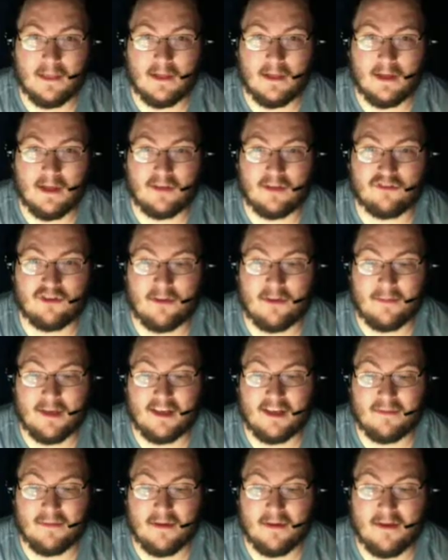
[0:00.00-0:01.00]
I'll share my
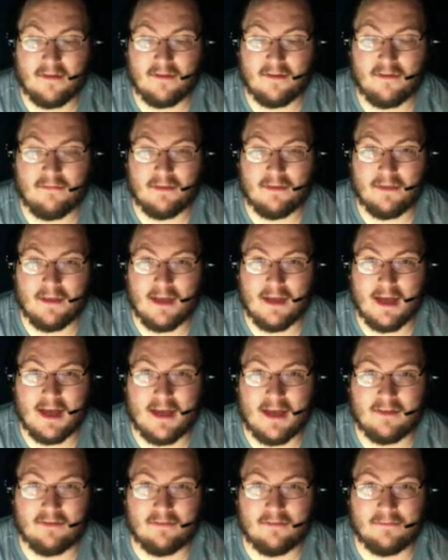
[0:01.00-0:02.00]
experiences with you
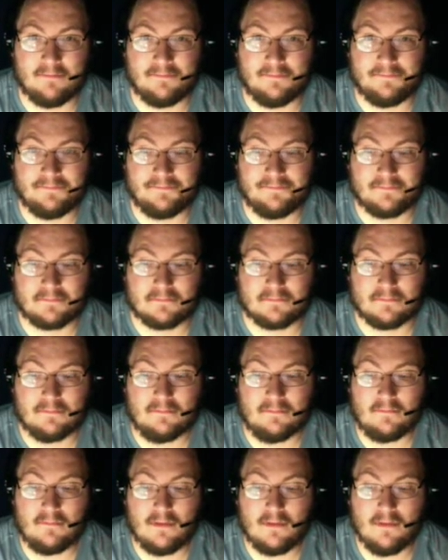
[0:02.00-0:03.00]
guys.
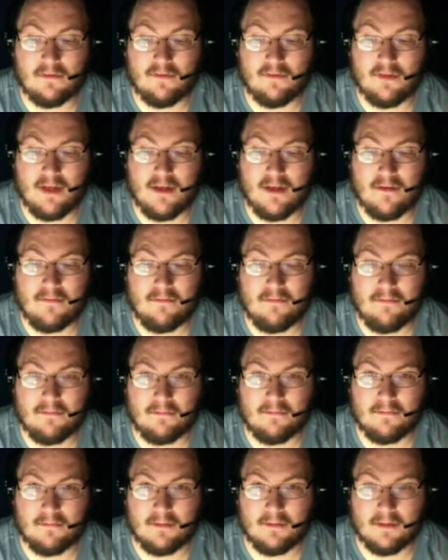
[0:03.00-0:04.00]
So,
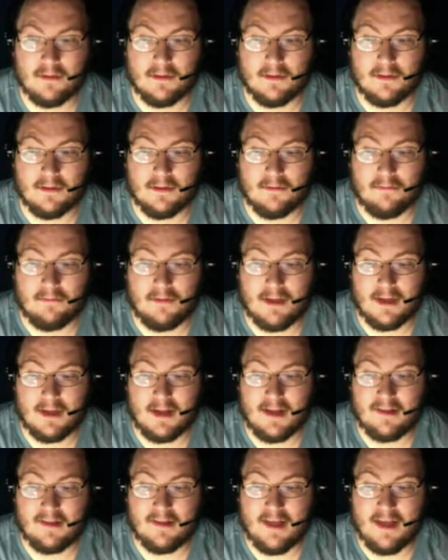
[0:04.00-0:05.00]
what
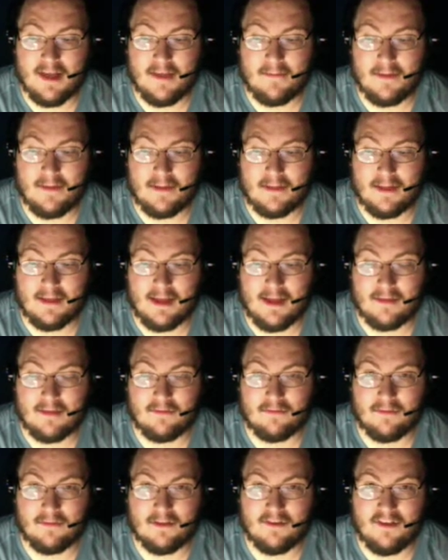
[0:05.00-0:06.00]
can I say about the
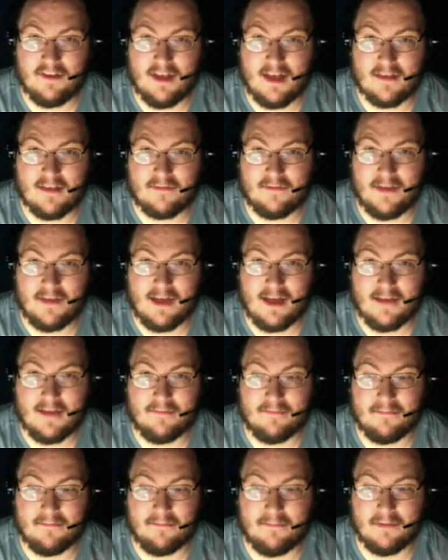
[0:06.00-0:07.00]

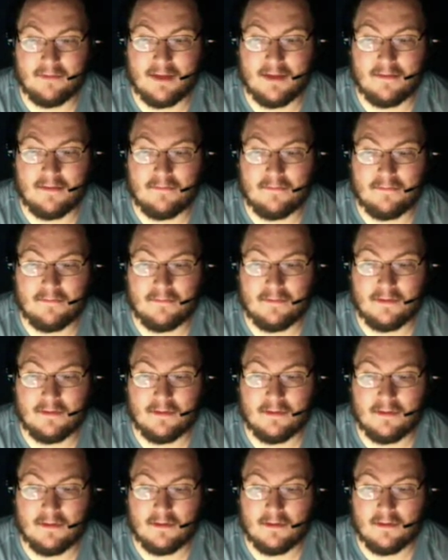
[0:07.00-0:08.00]
GS5? Well,
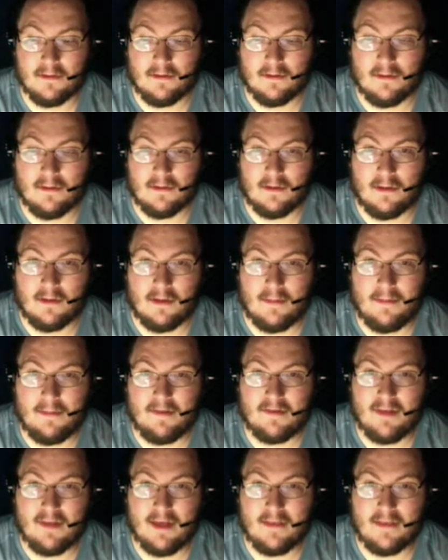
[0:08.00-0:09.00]
I'm
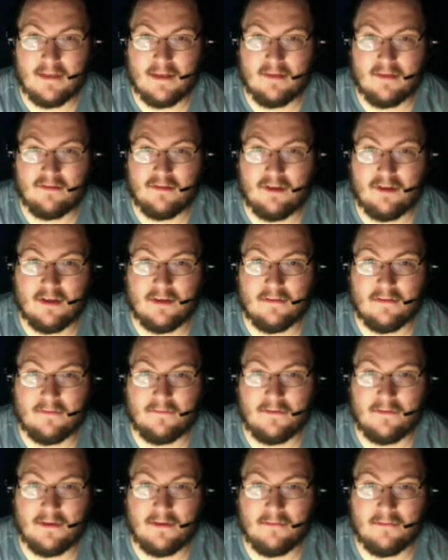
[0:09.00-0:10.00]
going to say this, the
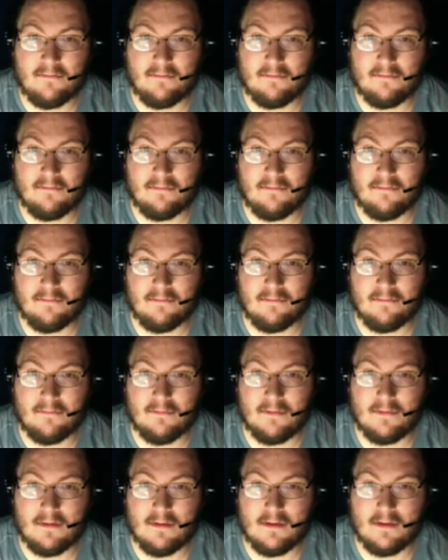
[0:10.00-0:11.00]
phone,
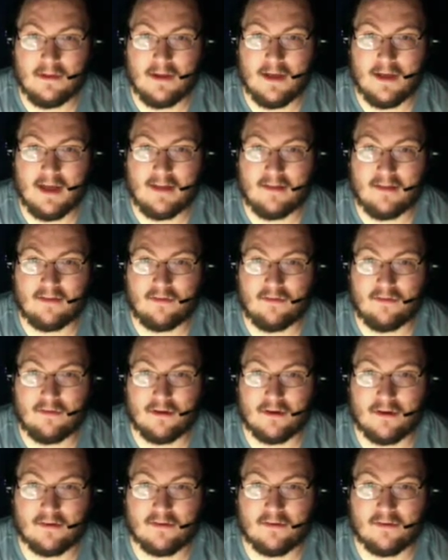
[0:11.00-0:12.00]
has its
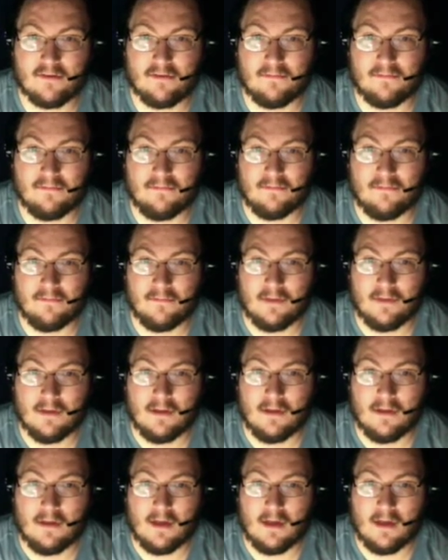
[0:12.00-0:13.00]
quirks,
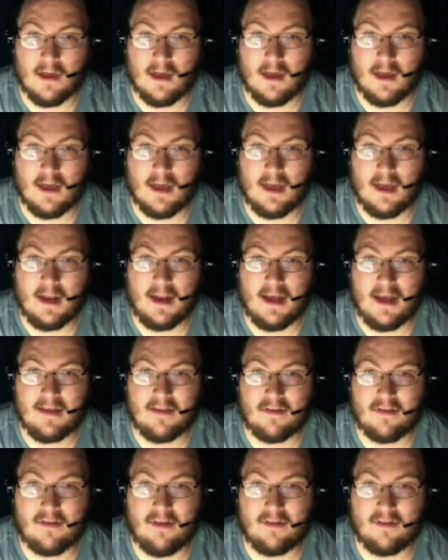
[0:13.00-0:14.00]
and it has
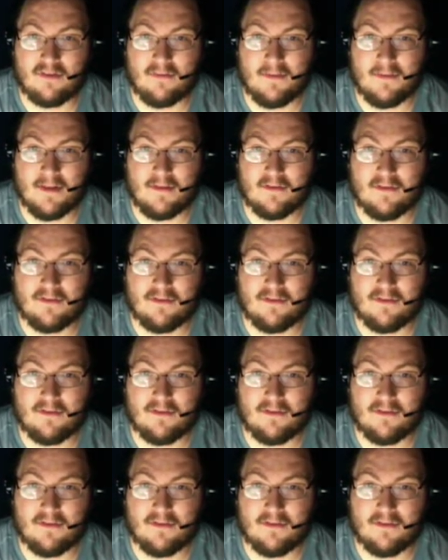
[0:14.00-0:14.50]
its awesomeness.